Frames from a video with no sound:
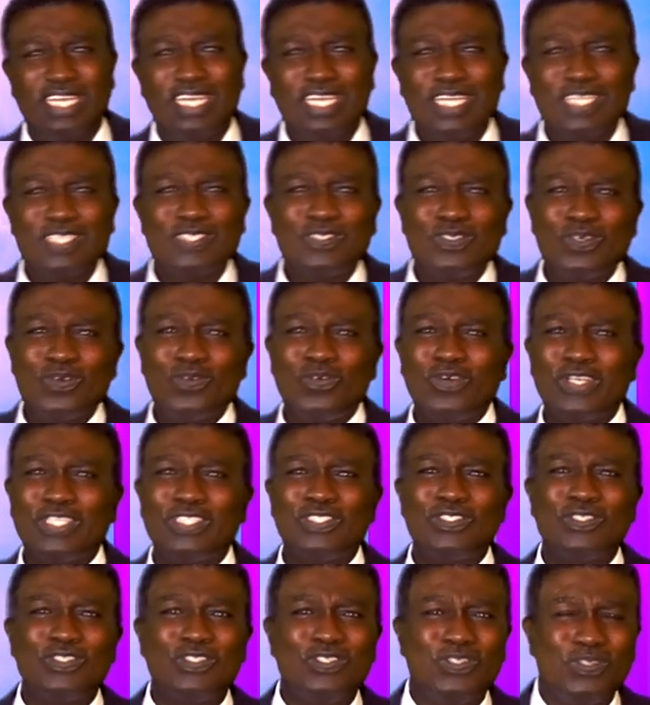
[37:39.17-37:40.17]
It's not
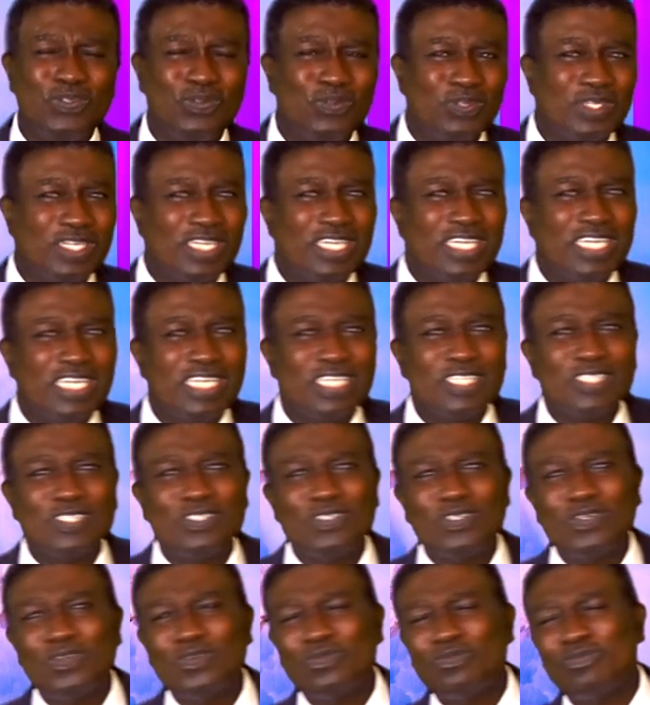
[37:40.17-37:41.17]
what you do. It's
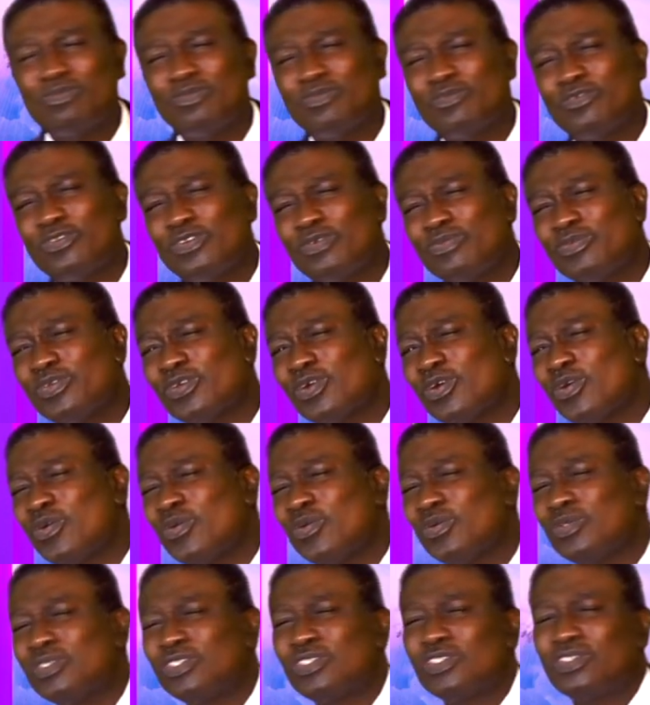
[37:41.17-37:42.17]
not from your
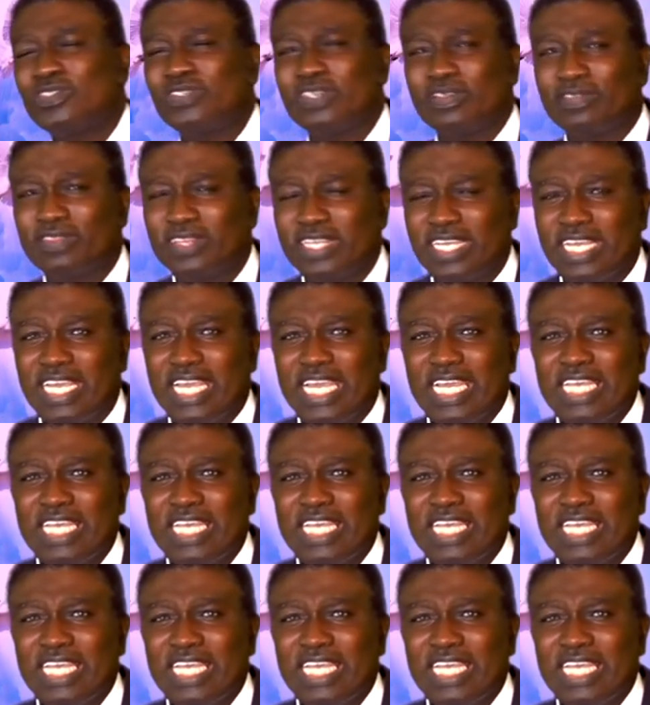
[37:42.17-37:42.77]
own strength.